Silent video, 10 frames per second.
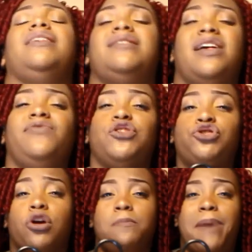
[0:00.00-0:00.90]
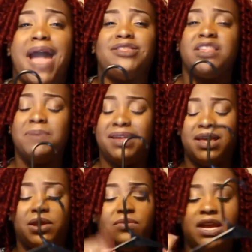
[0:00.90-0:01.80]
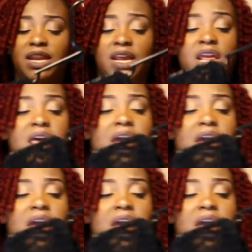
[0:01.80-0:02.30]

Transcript: going to send this shirt back just because I don't need it.